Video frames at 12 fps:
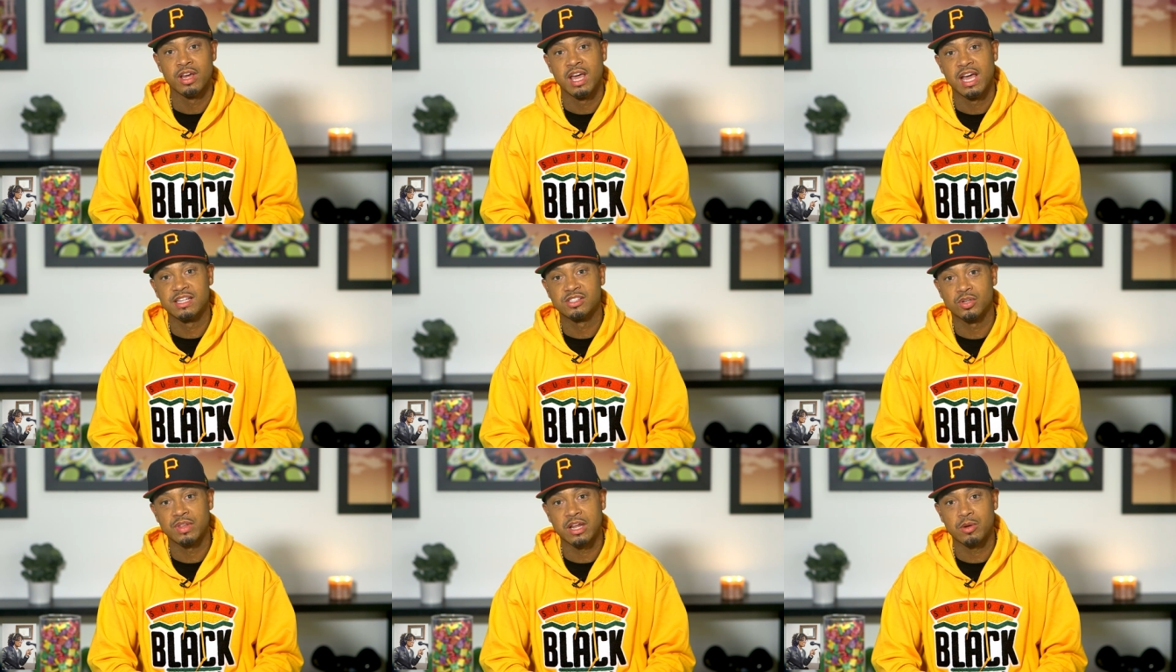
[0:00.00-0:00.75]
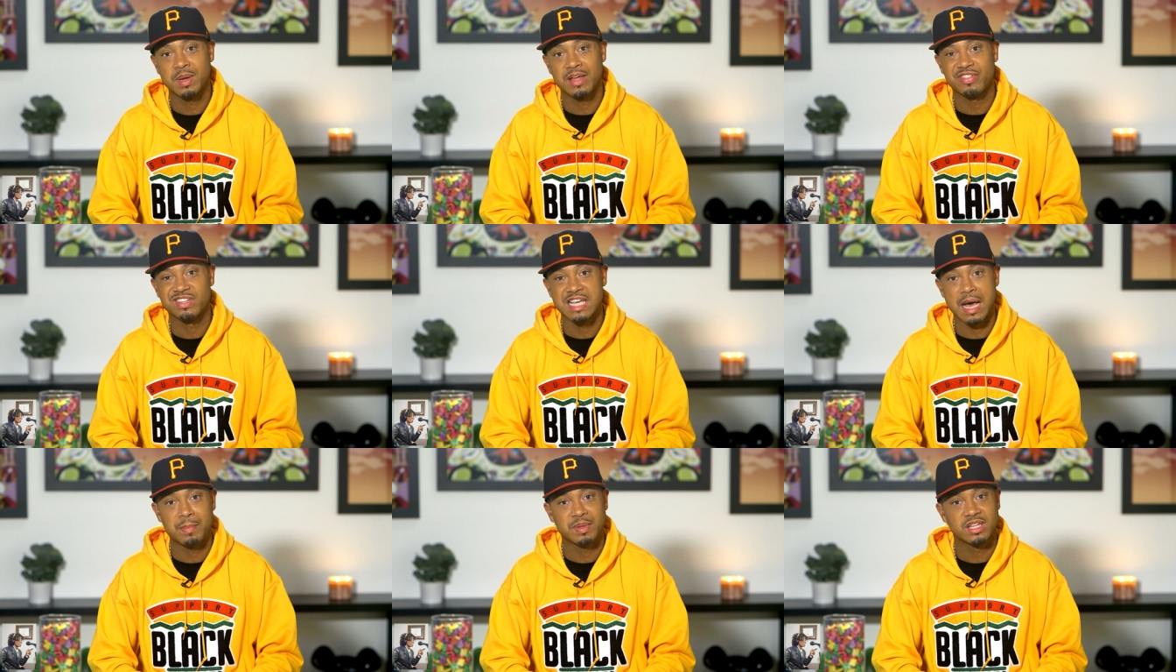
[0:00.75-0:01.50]
and so that'll be at the
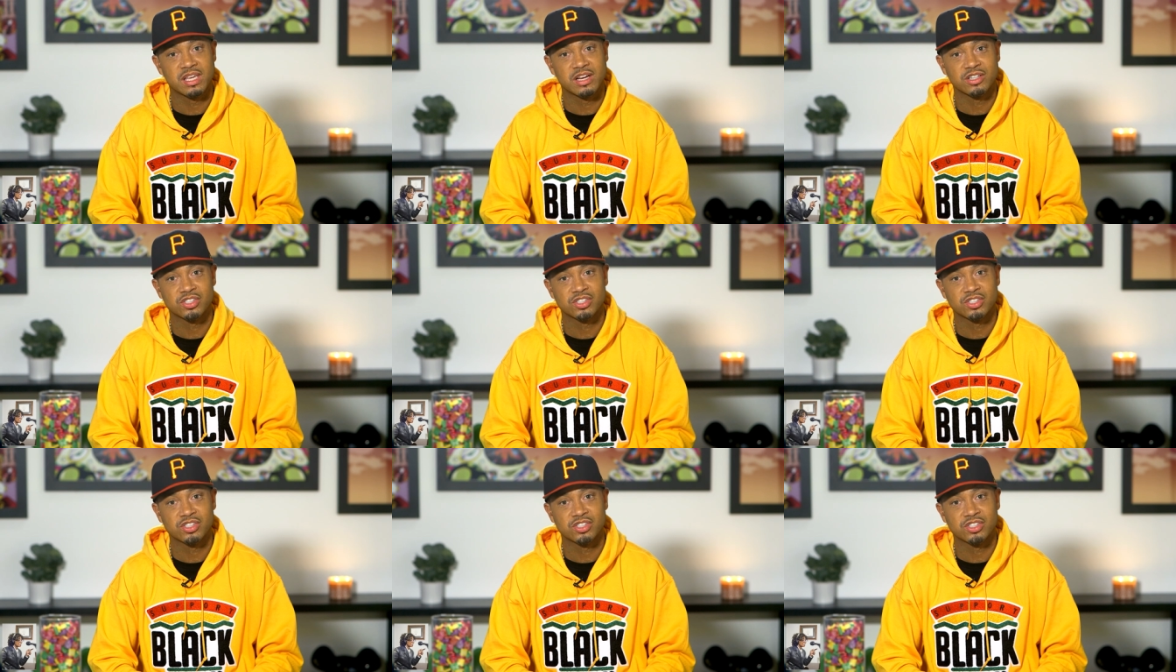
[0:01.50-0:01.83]
top of the year.